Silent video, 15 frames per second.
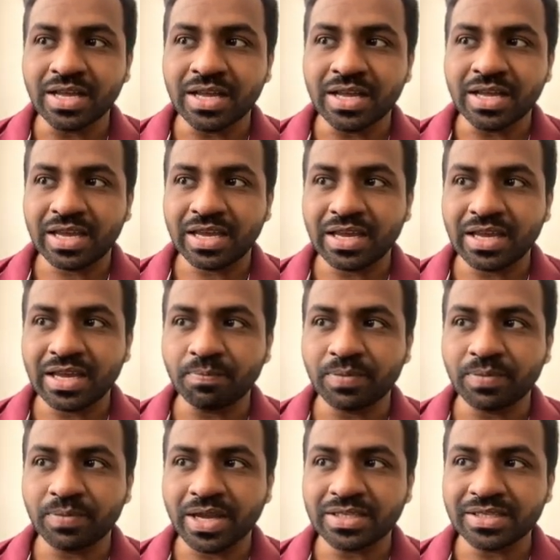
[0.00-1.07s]
here the
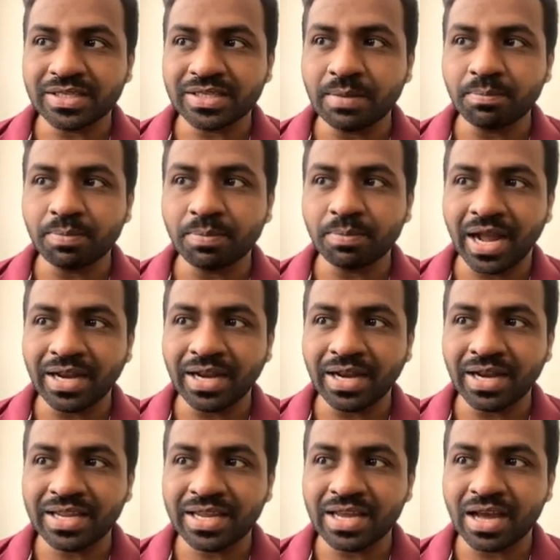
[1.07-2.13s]
patient's hip and the
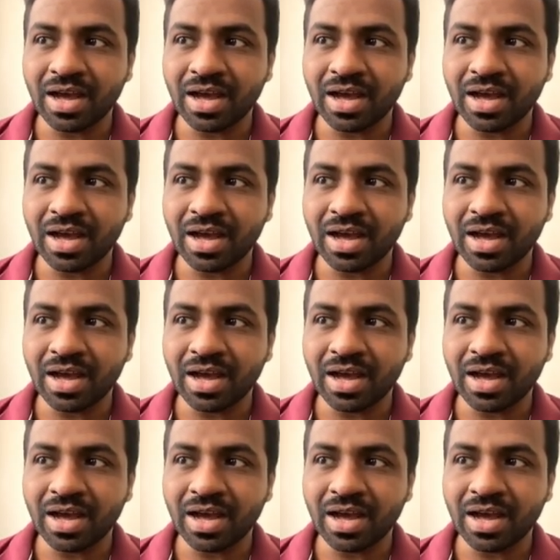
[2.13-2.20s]
knee